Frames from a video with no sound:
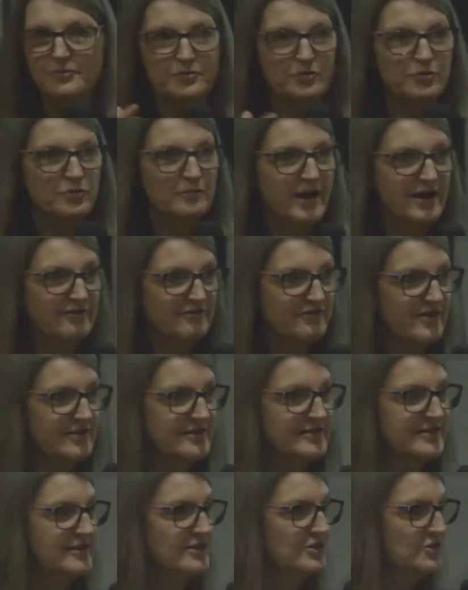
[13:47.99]
through about
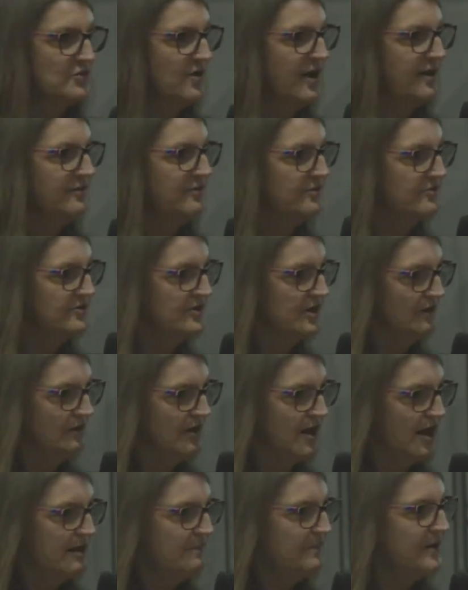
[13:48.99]
5th, 6th grade, there's a
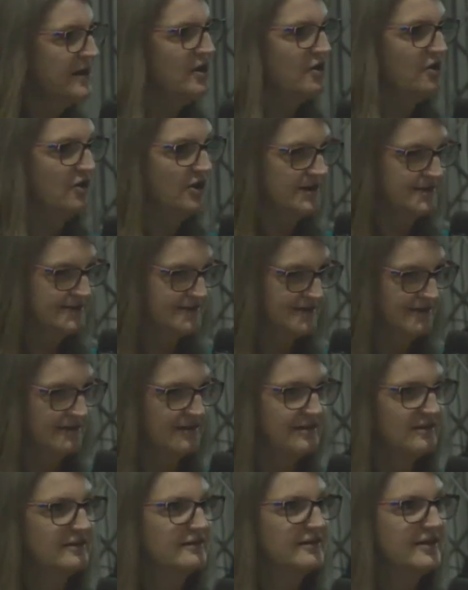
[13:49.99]
lot of parents
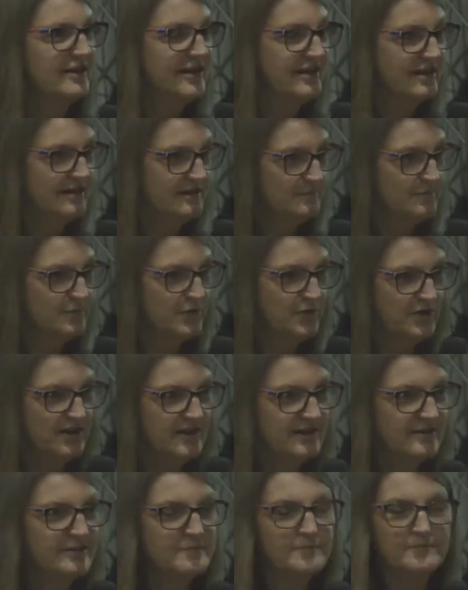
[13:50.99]

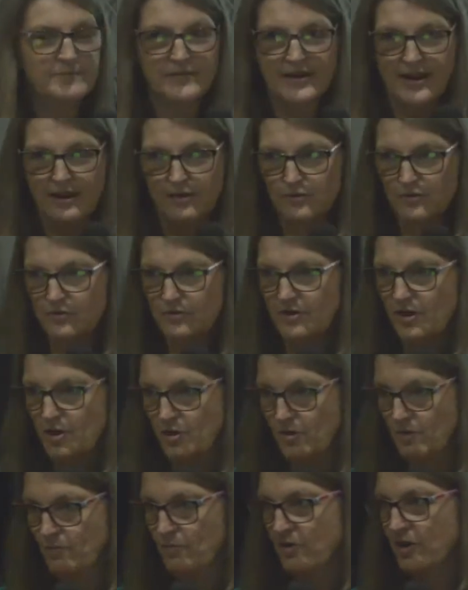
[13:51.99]
putting together the
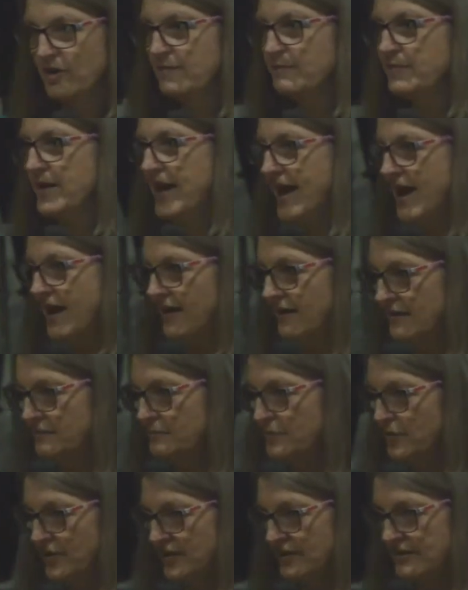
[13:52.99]
homework packet,
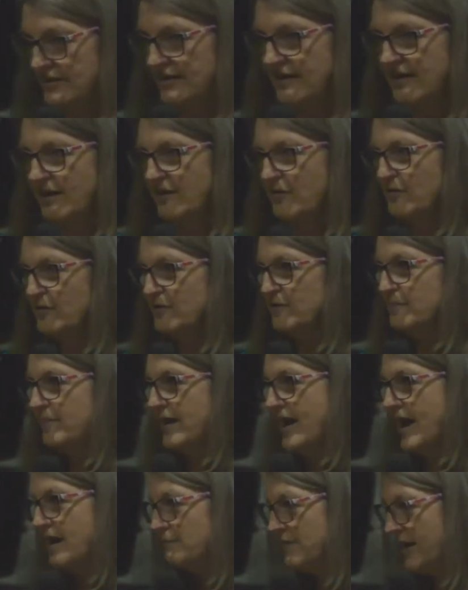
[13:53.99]
putting together the
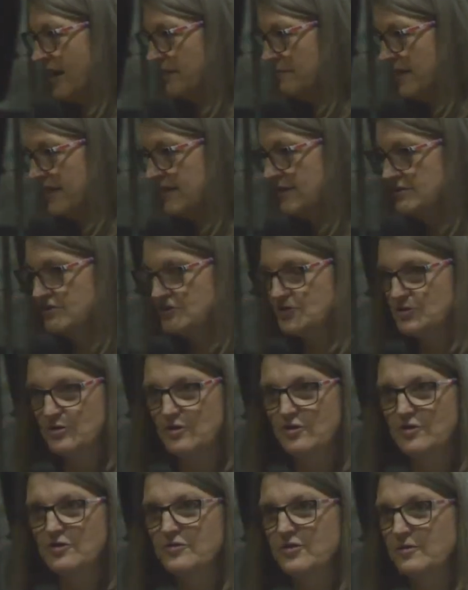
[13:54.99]
backpack, making
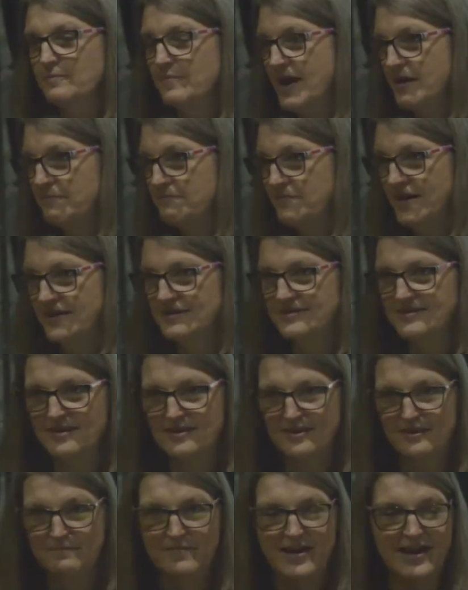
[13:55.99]
sure the backpack's
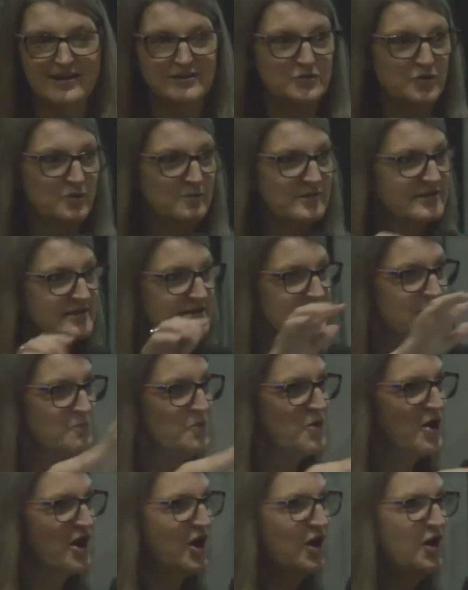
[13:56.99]
at the back door. But
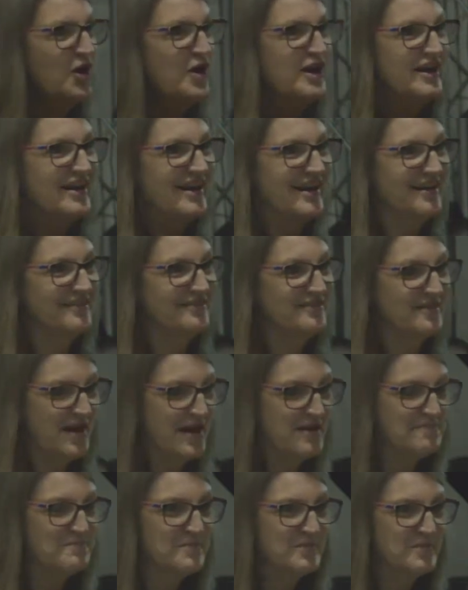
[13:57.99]
somewhere in
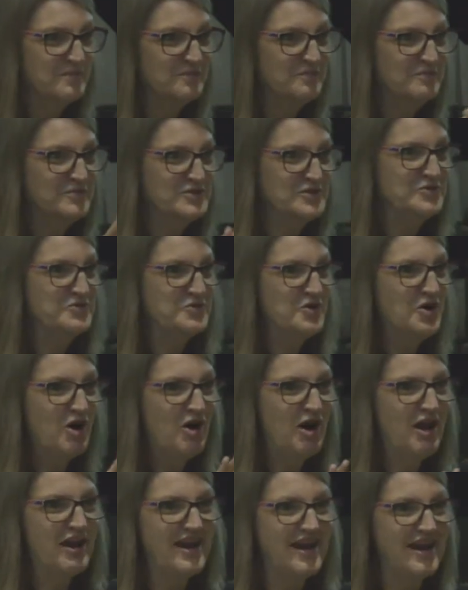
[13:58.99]
that junior
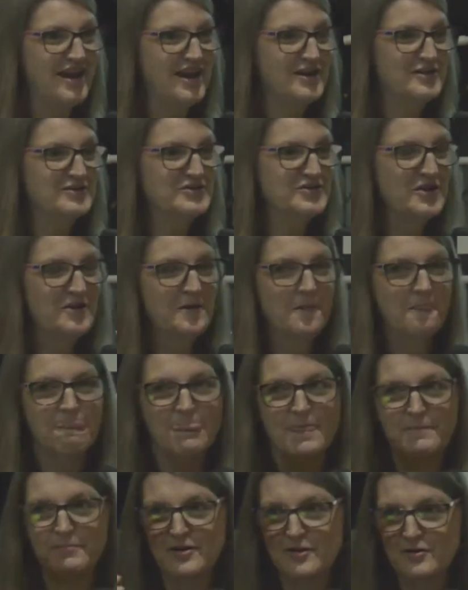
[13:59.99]
high age,
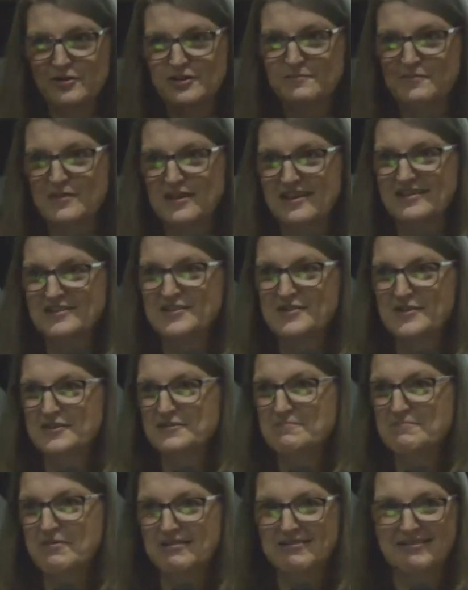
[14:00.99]
the parents begin to
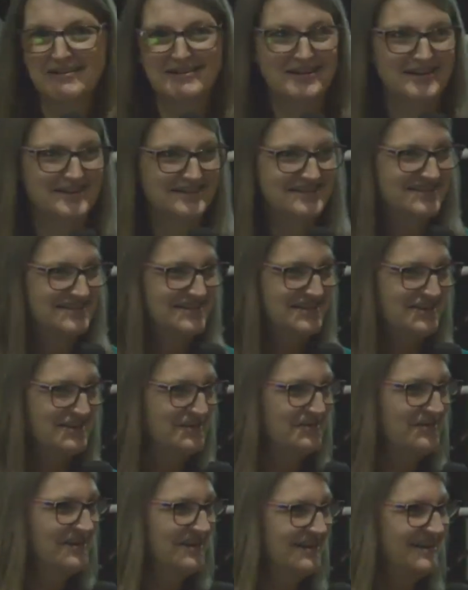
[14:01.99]
expect the kids
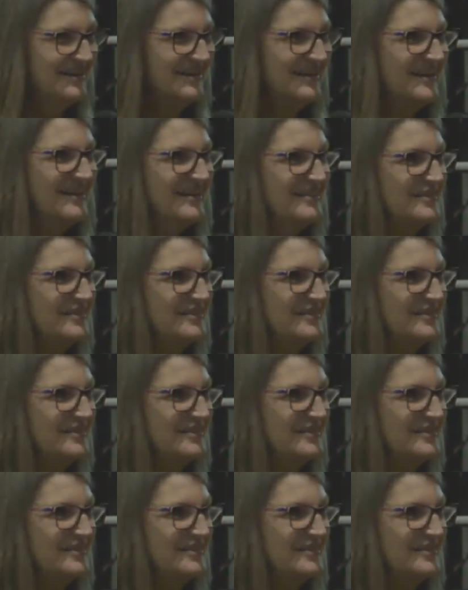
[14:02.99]
to get